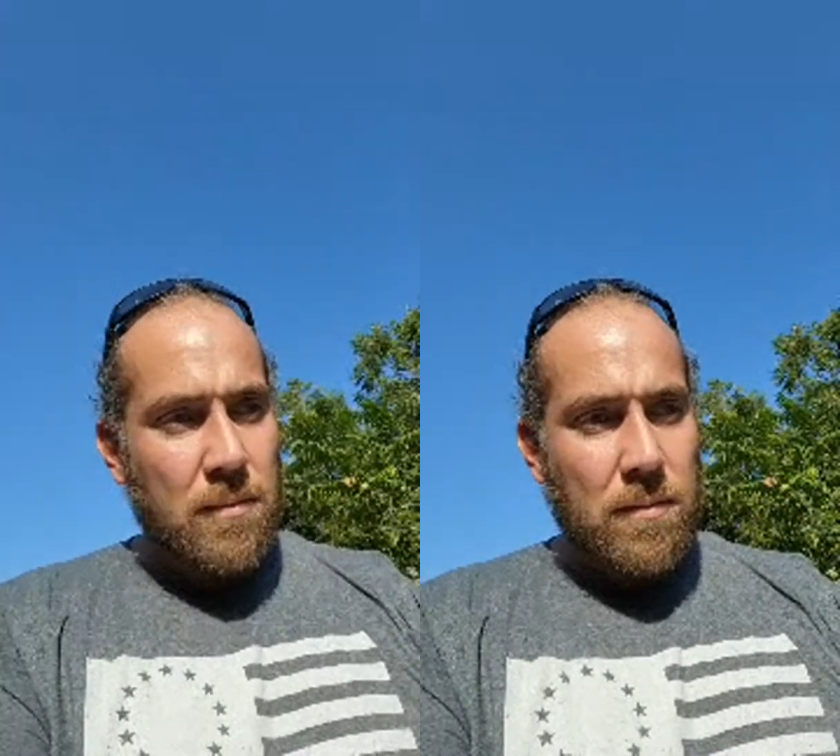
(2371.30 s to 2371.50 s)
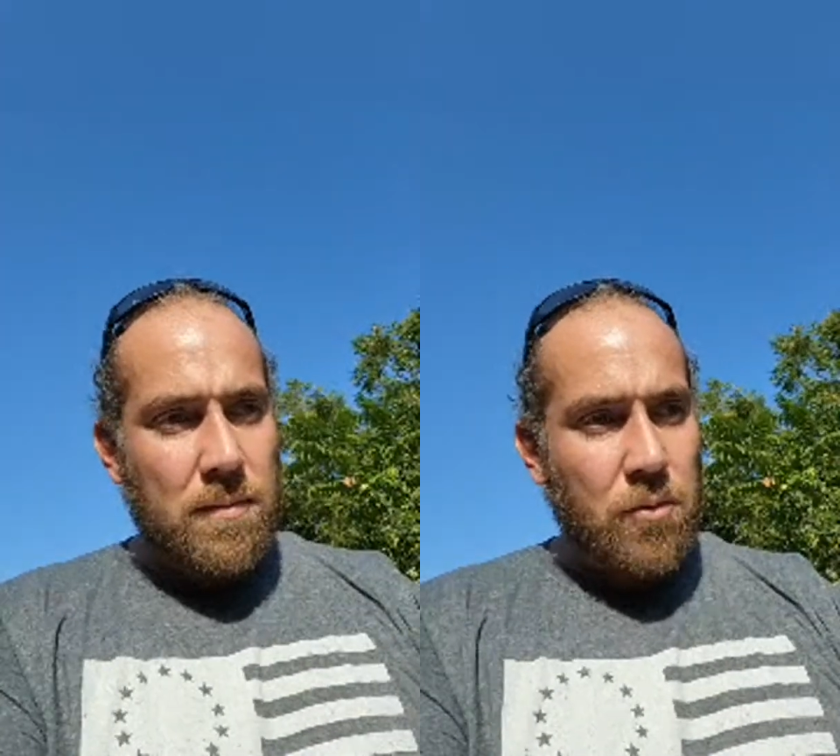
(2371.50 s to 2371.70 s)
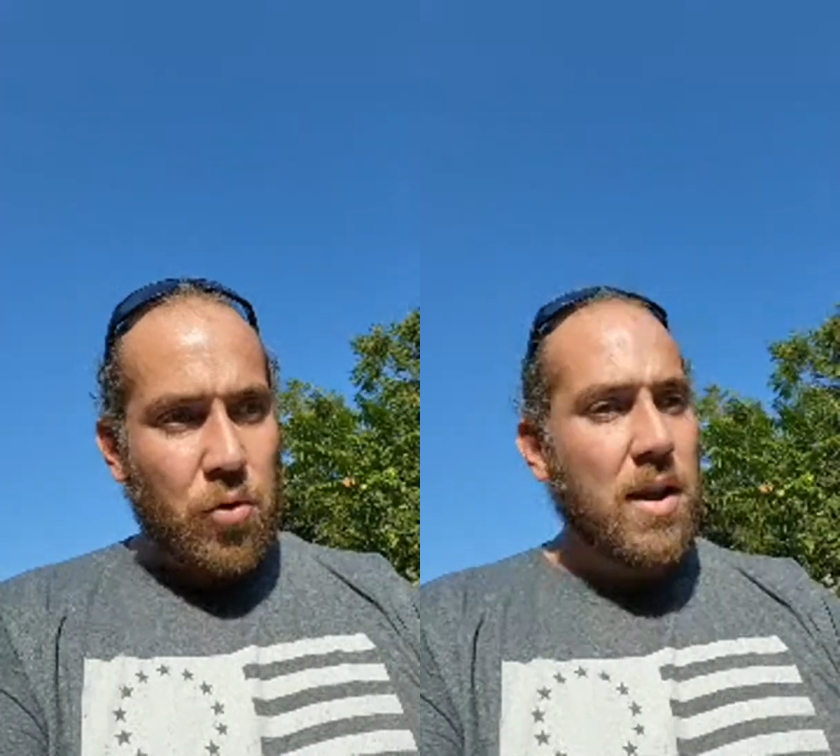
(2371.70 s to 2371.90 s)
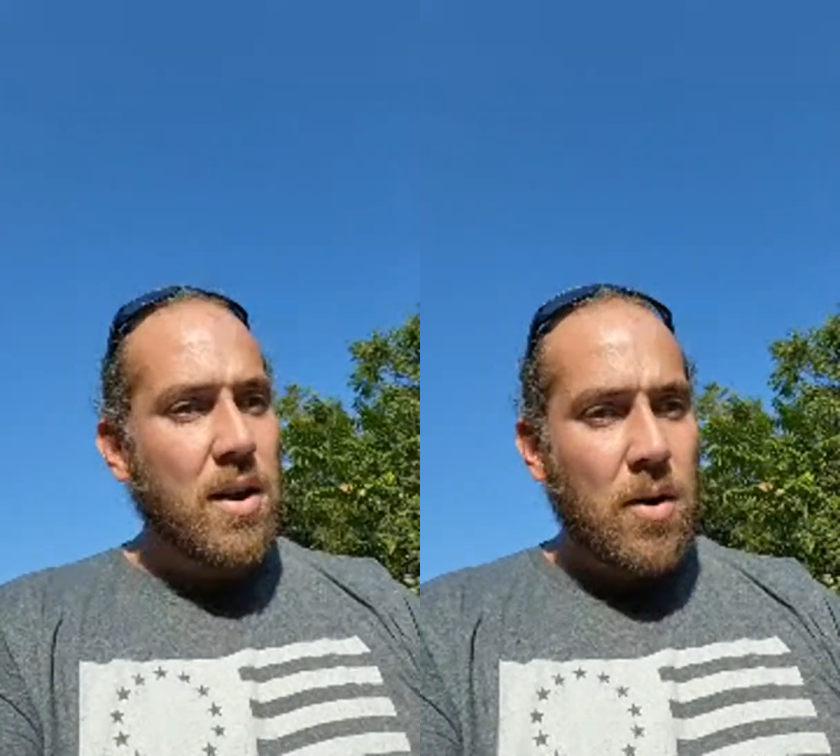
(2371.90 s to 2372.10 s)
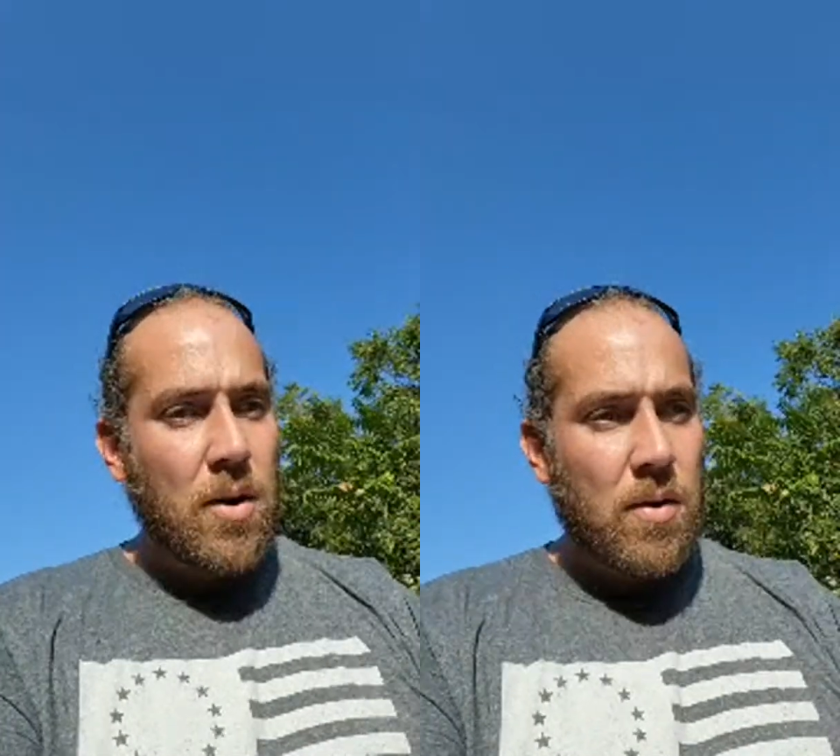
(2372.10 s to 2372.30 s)

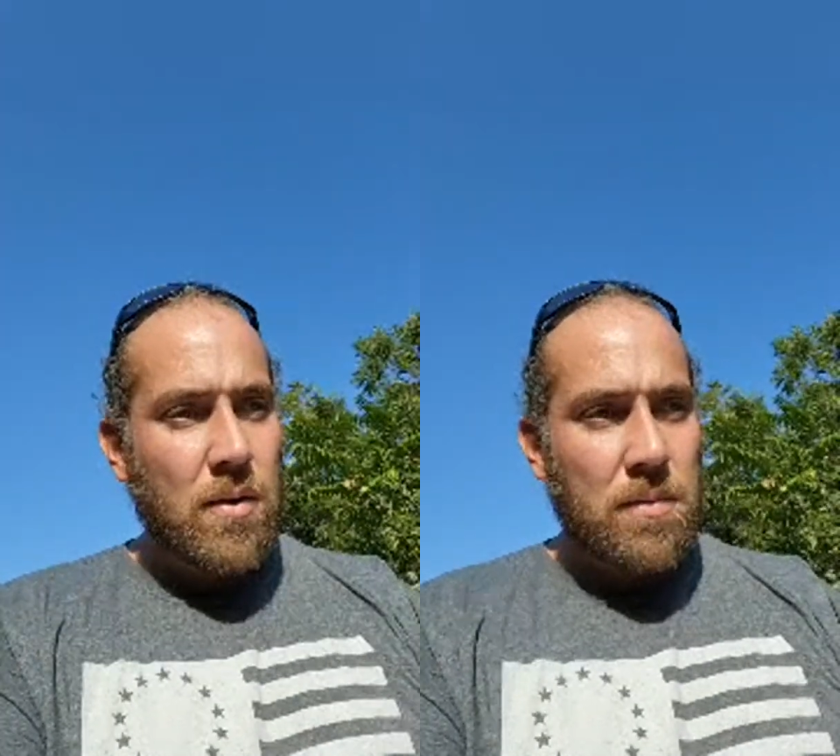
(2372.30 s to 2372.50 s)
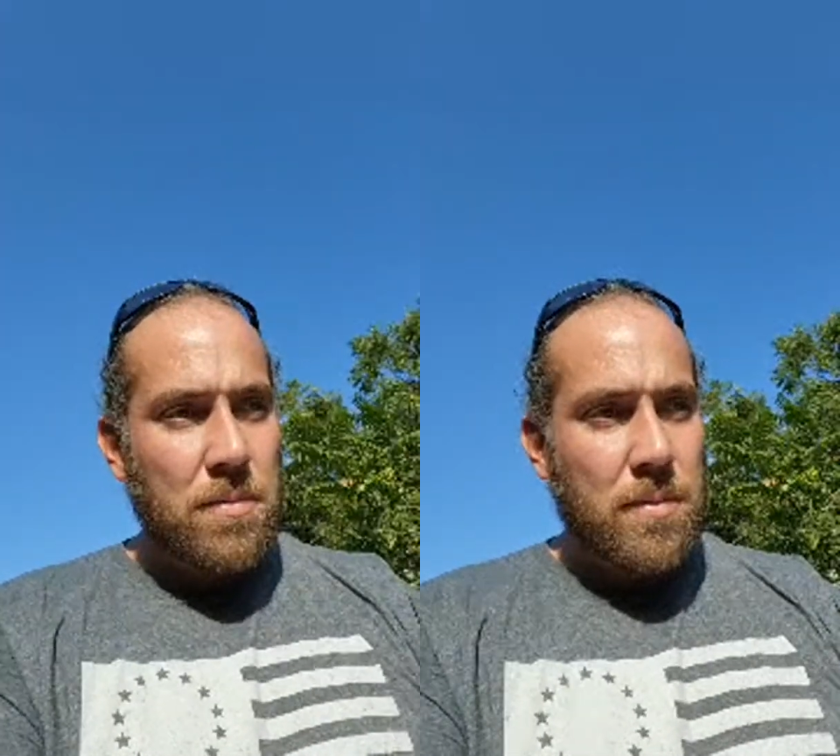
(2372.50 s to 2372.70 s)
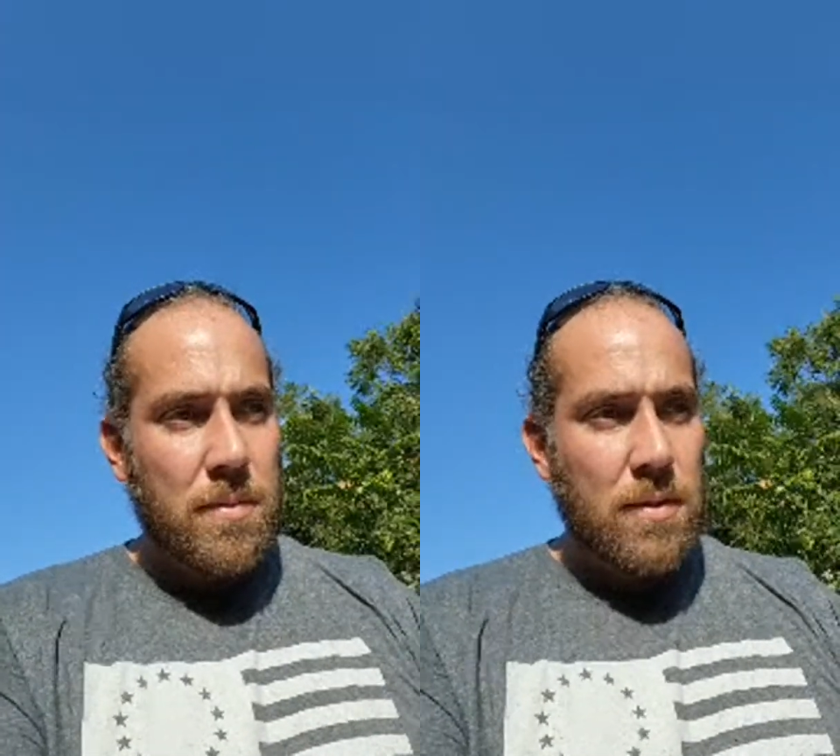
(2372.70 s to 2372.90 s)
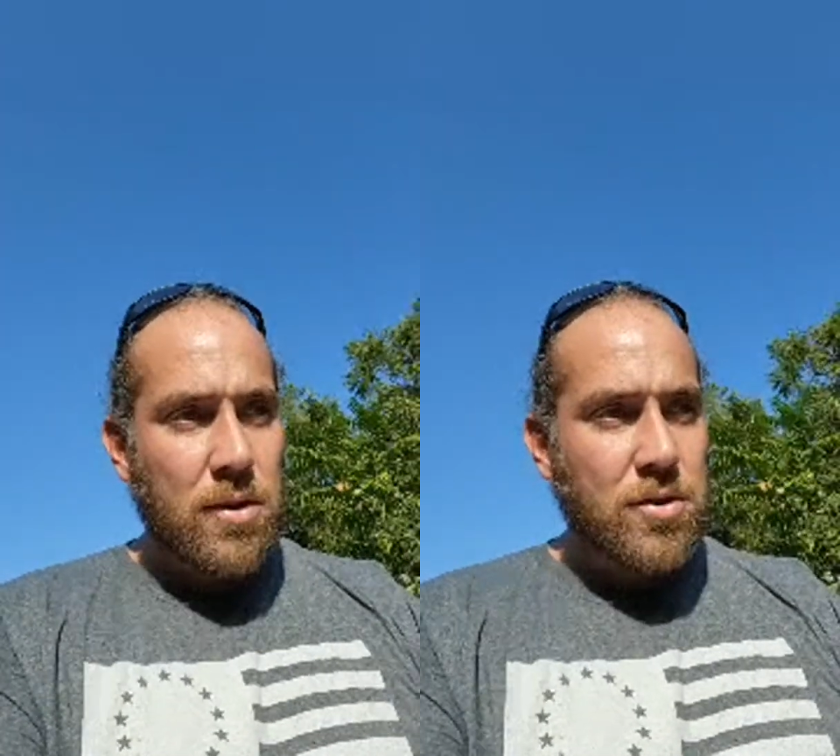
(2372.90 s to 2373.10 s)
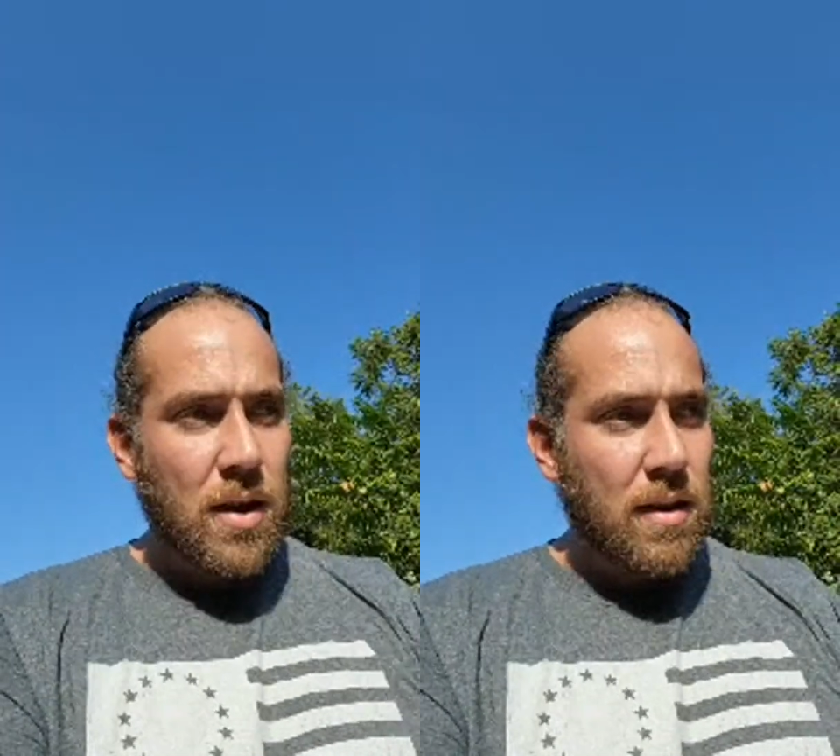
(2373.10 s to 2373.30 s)
radio, you